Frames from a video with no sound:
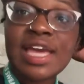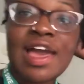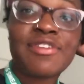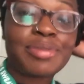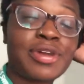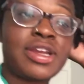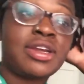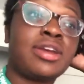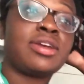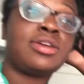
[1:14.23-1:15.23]
to have a
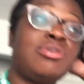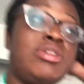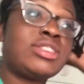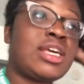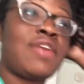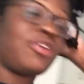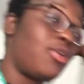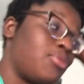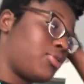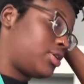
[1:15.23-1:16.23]
printer. You need to have your
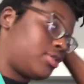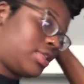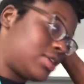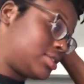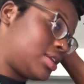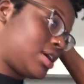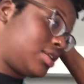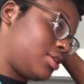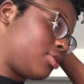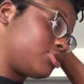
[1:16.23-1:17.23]
own printer. That's
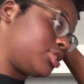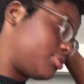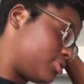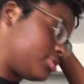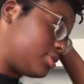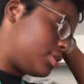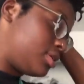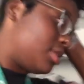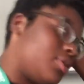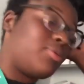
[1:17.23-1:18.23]
not negotiable.
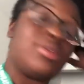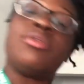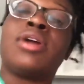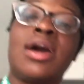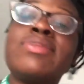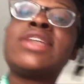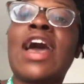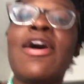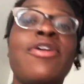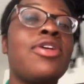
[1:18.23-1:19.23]
When you come to
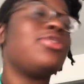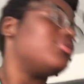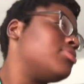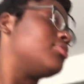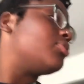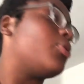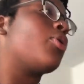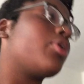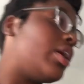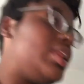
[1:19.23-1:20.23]
Howard
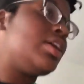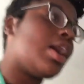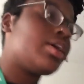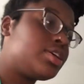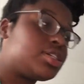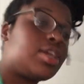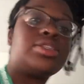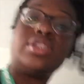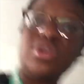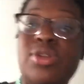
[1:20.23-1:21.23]
or any college,
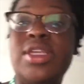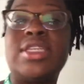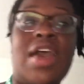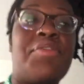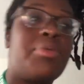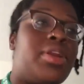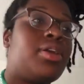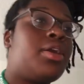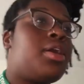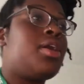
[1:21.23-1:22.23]
honestly, you need to have a
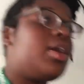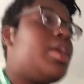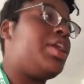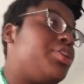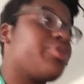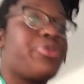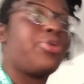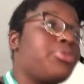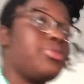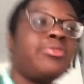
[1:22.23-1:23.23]
printer in your
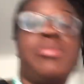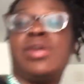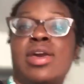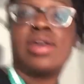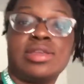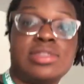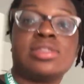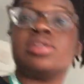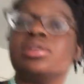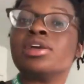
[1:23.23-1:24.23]
room, because